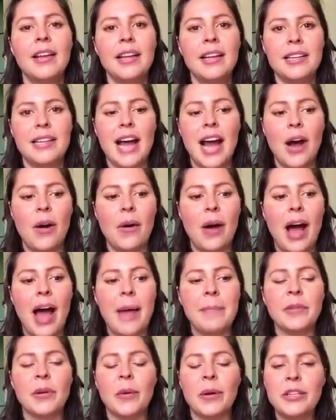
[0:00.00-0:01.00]
Now,
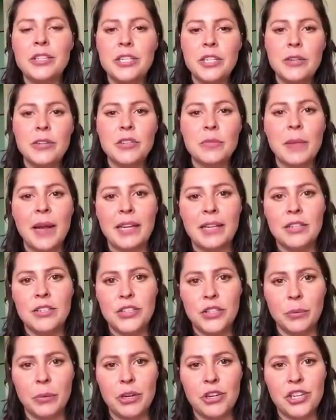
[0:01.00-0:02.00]
I'm going to use my
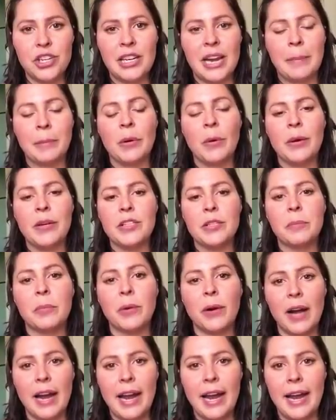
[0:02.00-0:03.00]
intuition, I'm going to
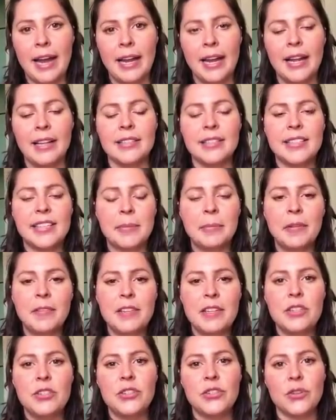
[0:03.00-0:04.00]
pray, and some of
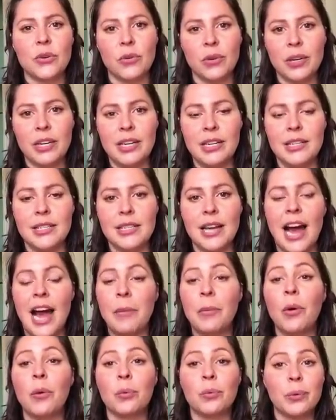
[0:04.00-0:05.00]
these stories I
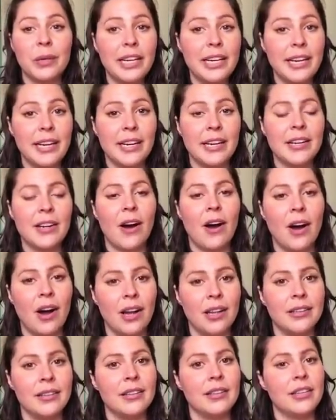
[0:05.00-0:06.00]
will read
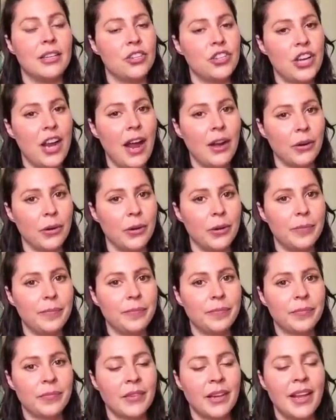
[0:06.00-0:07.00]
on the channel.
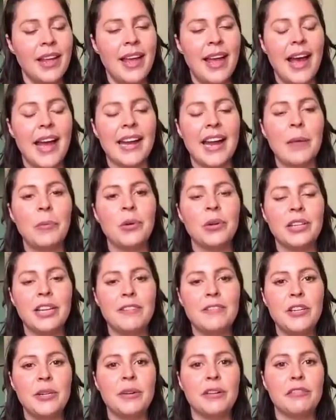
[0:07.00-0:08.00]
And I will
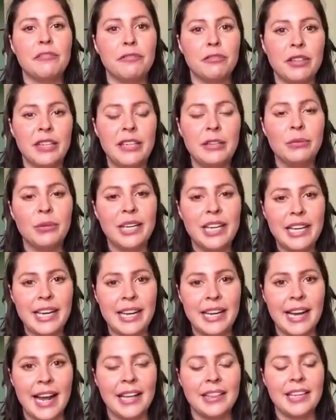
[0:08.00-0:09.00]
give you a free
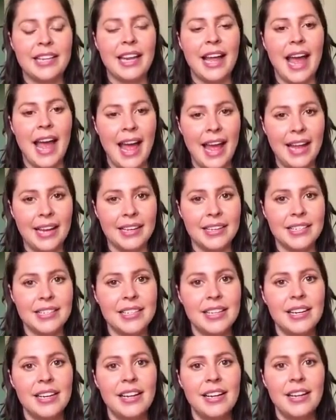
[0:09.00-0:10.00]
reading at the
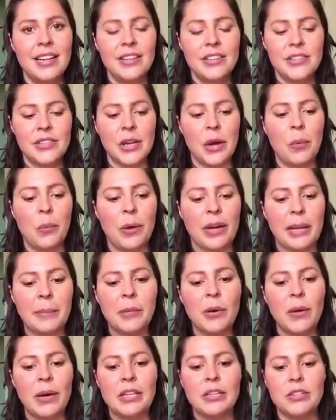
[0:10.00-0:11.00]
end. So what
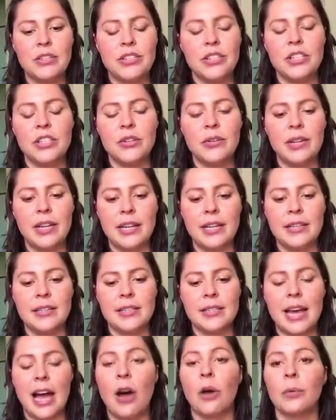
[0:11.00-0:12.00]
I'm going to do
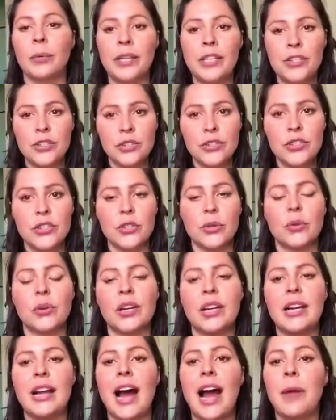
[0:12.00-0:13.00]
is I'll read your
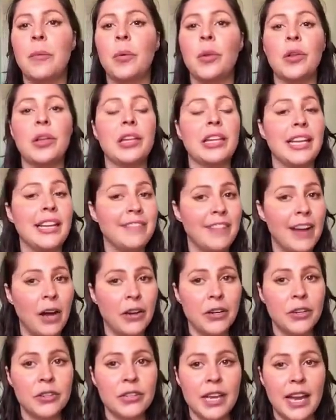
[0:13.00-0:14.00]
story, I will leave
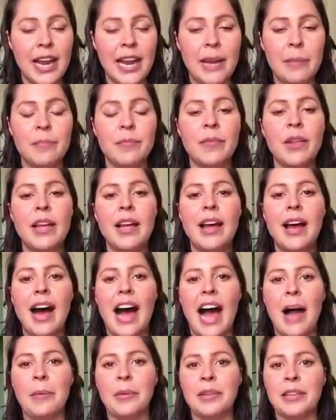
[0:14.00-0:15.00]
out your name,
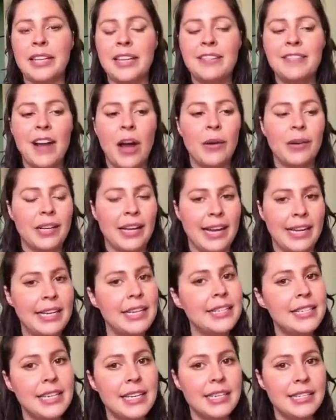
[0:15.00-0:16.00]
I will leave out
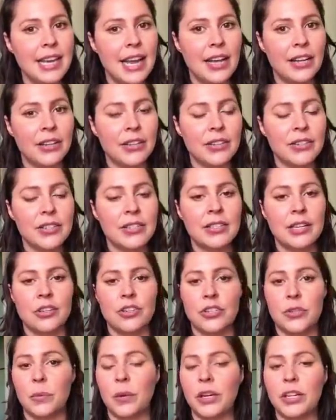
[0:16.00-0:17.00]
any details
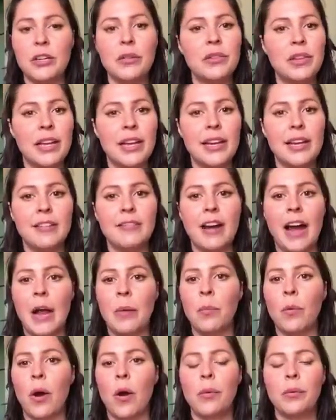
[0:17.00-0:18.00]
such as where you live. I
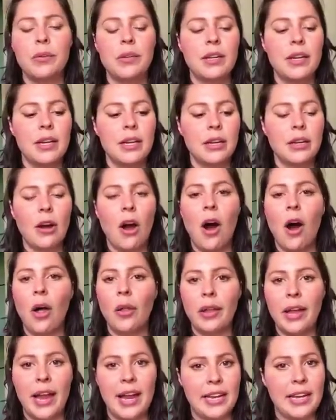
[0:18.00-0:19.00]
won't
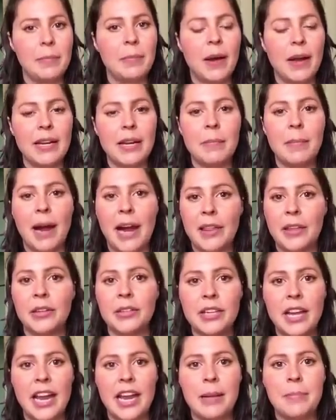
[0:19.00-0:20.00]
call anybody by their
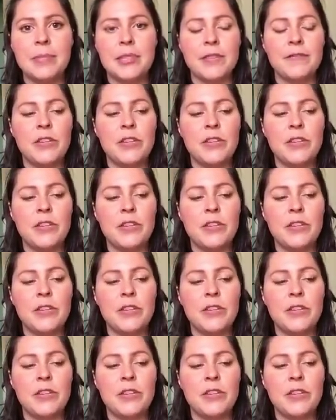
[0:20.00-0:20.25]
names.